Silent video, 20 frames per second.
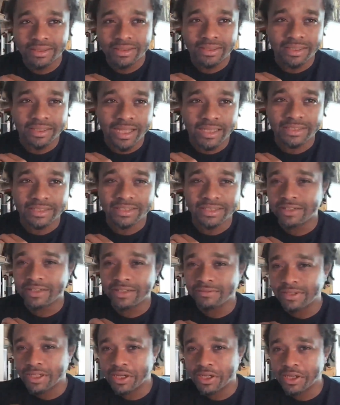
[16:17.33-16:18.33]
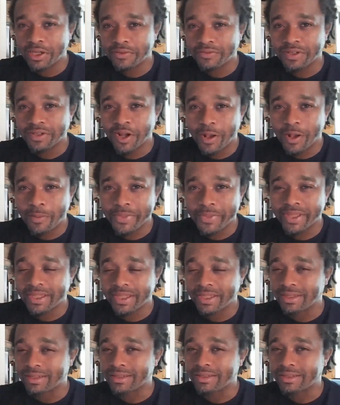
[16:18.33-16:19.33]
not to give love, you know what I
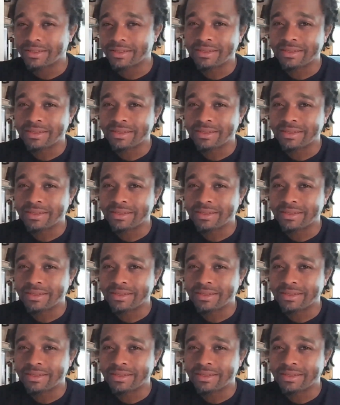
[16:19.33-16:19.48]
mean?